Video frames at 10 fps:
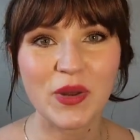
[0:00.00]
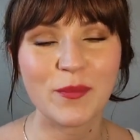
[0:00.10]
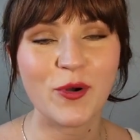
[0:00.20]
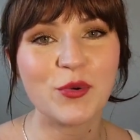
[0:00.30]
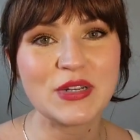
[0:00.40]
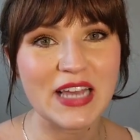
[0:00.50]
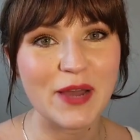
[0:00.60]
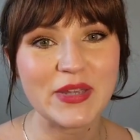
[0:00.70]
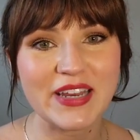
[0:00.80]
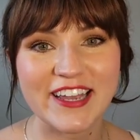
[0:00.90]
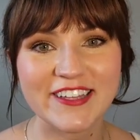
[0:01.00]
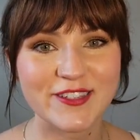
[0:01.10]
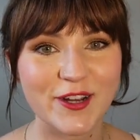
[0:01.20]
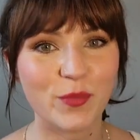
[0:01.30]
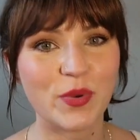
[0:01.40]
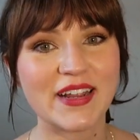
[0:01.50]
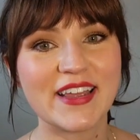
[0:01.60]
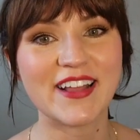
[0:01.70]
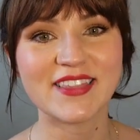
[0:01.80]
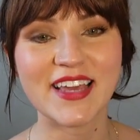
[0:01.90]
I'm always happy to answer. But
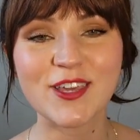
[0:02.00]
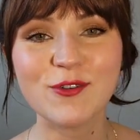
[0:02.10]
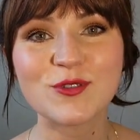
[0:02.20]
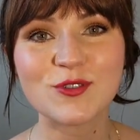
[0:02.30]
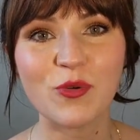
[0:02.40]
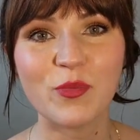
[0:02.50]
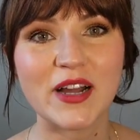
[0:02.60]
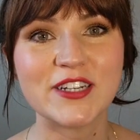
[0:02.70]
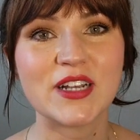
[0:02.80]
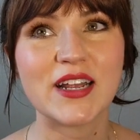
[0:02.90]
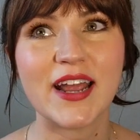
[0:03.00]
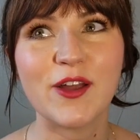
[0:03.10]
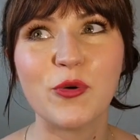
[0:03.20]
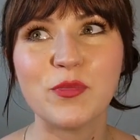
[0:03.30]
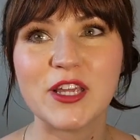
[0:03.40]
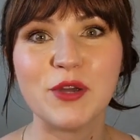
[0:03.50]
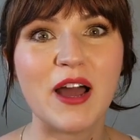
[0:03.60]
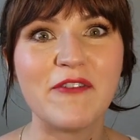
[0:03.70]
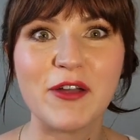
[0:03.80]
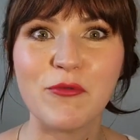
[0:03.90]
again, thank you so much, and I hope that you
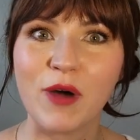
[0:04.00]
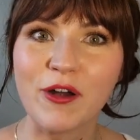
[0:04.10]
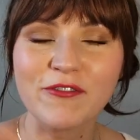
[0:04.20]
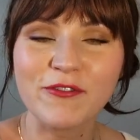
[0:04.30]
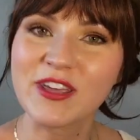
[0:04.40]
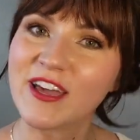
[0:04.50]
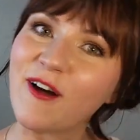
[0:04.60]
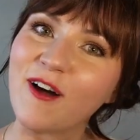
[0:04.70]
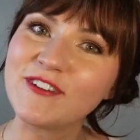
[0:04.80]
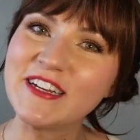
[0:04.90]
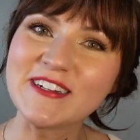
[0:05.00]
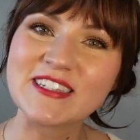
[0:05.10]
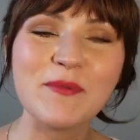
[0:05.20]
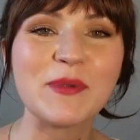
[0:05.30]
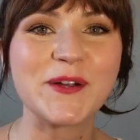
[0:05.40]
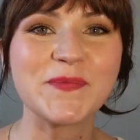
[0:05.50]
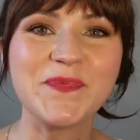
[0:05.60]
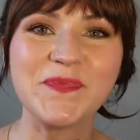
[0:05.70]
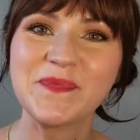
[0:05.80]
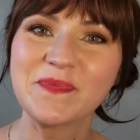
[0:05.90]
have a wonderful kickoff to your summer.
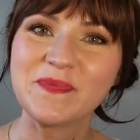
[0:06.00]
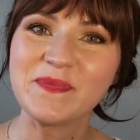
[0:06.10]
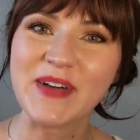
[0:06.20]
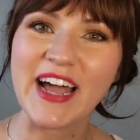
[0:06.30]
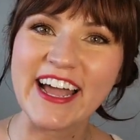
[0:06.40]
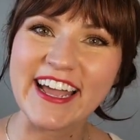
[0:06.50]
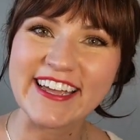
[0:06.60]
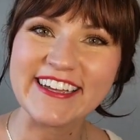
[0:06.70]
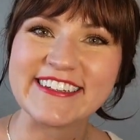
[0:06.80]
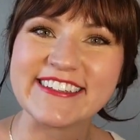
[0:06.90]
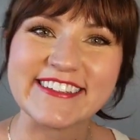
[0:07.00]
Bye!